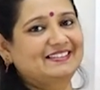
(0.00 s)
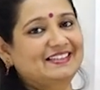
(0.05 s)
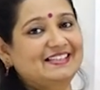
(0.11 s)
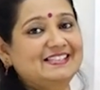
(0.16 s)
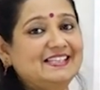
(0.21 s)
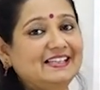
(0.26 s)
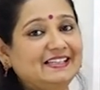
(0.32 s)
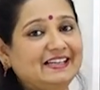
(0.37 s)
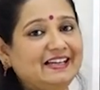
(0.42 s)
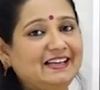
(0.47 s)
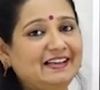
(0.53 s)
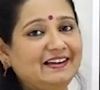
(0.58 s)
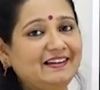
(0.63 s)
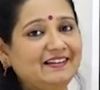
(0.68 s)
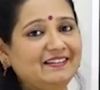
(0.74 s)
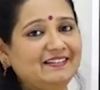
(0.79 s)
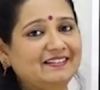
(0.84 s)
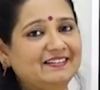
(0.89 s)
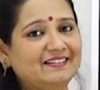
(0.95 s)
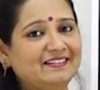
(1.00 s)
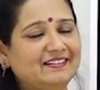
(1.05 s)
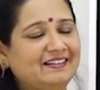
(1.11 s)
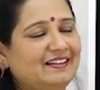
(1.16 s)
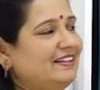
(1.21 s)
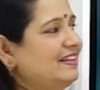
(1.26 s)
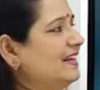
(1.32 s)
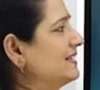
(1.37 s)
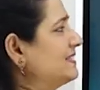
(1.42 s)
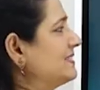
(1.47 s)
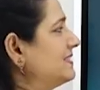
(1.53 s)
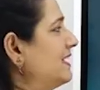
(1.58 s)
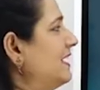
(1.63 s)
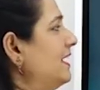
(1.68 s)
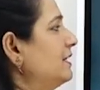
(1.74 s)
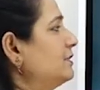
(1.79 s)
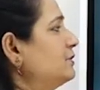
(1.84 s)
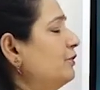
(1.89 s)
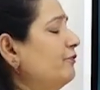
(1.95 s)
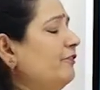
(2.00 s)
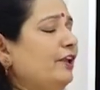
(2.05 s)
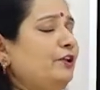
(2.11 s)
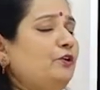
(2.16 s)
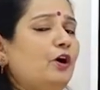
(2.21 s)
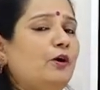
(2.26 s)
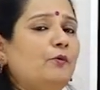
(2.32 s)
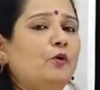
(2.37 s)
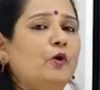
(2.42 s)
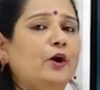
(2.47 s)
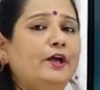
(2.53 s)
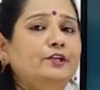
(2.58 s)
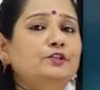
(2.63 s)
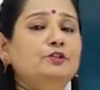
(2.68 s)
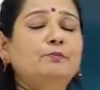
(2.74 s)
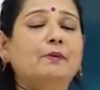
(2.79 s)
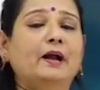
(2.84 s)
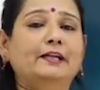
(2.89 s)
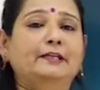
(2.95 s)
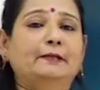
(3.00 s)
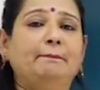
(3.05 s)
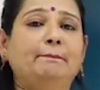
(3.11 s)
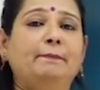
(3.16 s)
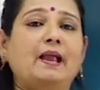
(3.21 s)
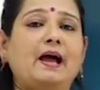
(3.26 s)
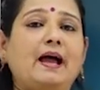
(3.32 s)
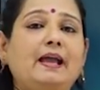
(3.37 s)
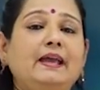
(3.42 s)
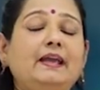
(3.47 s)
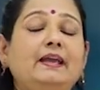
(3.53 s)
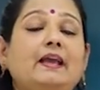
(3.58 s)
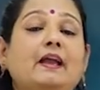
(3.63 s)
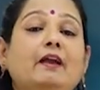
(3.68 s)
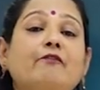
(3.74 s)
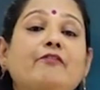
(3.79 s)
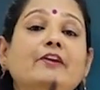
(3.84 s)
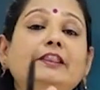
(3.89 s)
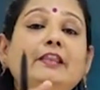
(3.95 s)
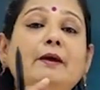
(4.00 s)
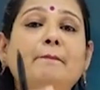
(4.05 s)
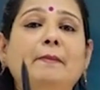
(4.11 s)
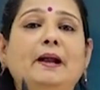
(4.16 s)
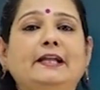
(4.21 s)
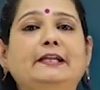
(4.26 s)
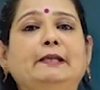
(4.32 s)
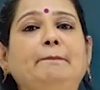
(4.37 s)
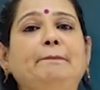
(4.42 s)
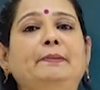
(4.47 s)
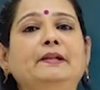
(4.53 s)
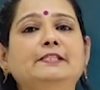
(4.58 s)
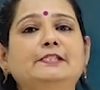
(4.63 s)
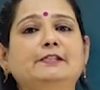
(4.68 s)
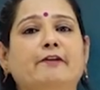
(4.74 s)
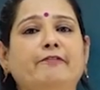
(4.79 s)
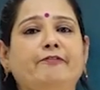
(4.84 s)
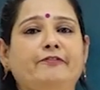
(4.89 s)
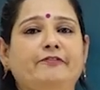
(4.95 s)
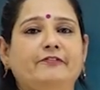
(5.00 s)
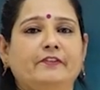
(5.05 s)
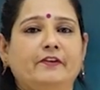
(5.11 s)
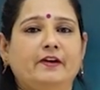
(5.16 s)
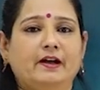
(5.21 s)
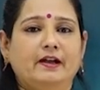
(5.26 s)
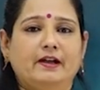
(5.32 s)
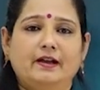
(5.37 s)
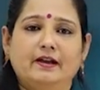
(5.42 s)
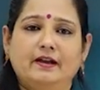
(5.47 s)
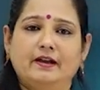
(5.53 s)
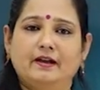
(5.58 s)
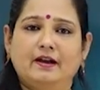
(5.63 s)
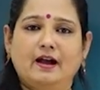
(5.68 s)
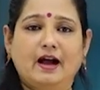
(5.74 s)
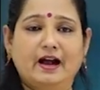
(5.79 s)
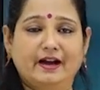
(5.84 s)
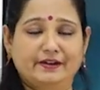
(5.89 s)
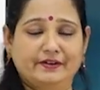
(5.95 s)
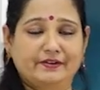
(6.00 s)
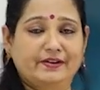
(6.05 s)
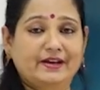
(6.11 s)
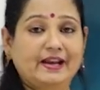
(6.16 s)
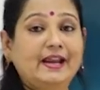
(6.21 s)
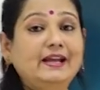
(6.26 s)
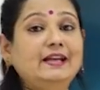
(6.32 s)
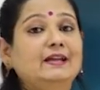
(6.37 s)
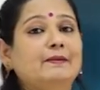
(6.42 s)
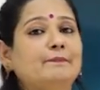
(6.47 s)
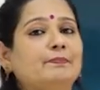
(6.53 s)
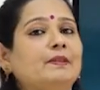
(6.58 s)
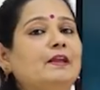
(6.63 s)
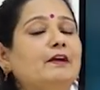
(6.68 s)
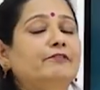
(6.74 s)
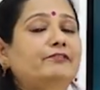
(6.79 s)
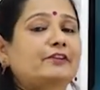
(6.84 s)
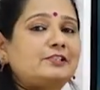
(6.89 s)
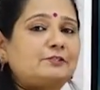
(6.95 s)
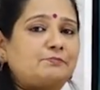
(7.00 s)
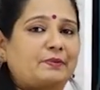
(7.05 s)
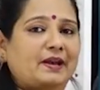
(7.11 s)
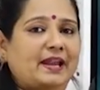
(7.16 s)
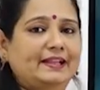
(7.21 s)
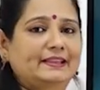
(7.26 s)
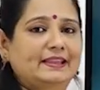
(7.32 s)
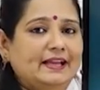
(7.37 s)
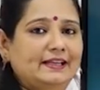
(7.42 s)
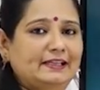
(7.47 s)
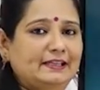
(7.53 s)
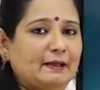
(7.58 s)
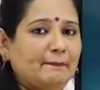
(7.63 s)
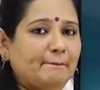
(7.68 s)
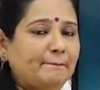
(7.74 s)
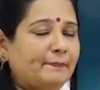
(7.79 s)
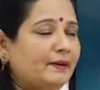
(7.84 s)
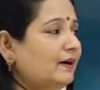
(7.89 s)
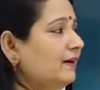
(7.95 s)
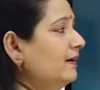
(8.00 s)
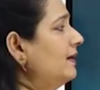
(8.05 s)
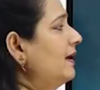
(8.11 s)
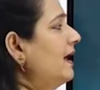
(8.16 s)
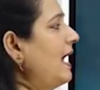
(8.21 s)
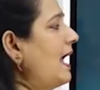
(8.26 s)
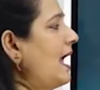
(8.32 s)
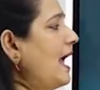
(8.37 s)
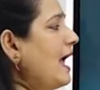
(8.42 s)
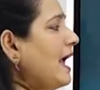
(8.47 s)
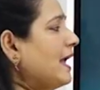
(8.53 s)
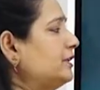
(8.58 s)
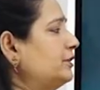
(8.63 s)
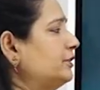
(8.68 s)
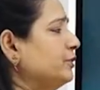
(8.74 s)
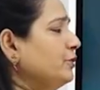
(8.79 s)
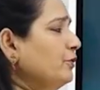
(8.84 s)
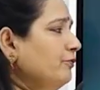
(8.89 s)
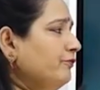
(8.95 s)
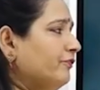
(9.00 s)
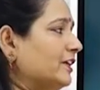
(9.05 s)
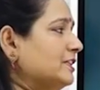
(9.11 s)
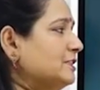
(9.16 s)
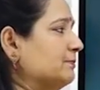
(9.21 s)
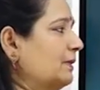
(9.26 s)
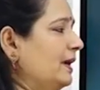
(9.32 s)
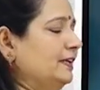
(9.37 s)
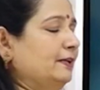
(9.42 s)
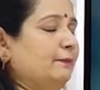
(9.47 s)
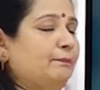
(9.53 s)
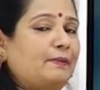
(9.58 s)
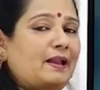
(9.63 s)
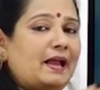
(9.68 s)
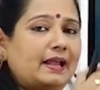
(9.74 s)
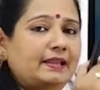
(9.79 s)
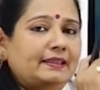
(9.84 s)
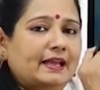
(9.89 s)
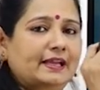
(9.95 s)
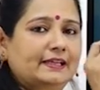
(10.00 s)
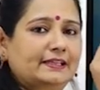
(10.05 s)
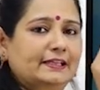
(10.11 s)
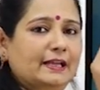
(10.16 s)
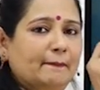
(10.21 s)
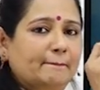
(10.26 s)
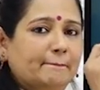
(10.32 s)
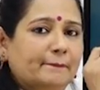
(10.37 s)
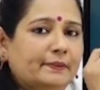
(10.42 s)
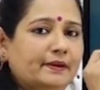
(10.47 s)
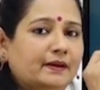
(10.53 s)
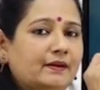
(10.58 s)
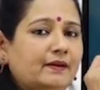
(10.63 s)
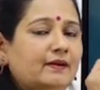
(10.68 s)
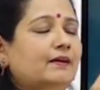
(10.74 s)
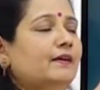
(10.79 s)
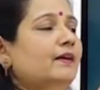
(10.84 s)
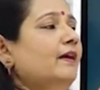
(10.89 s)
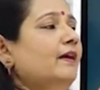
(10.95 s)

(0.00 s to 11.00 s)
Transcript: Is it clear? Yes. So when you are going to multiply with the multiples of 100, first break that number and you first multiply that number